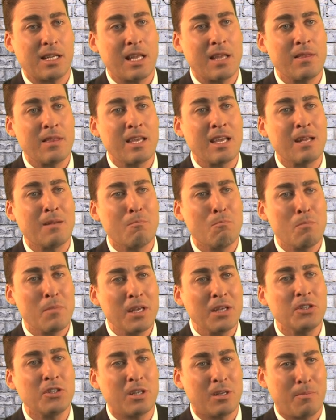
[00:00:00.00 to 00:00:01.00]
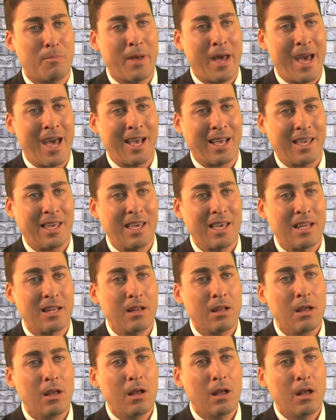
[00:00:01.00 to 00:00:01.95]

in the admission packet